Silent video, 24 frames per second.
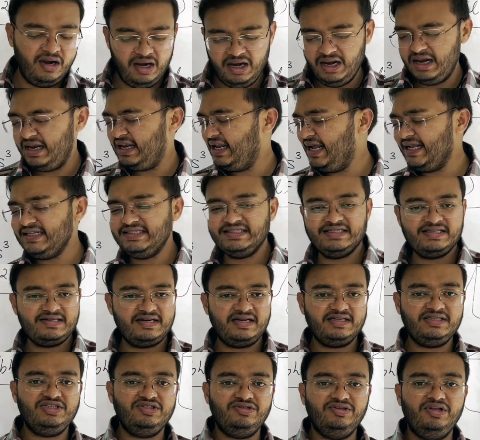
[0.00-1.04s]
Let's
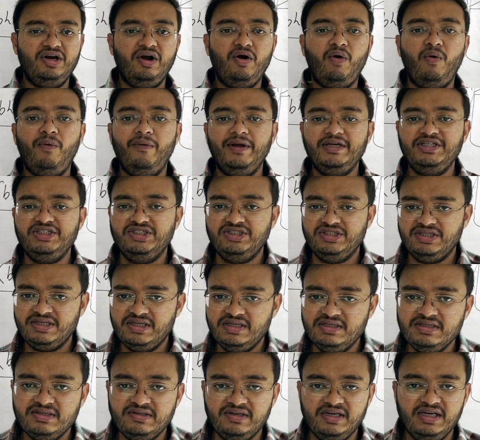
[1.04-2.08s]
rush to the
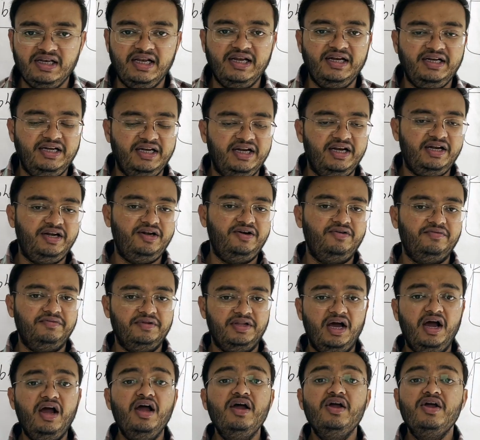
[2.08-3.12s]
questions related to
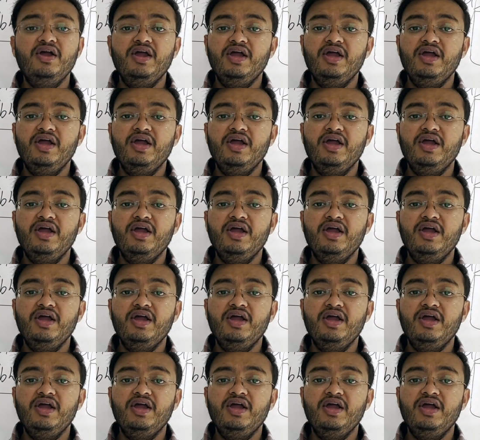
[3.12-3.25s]
the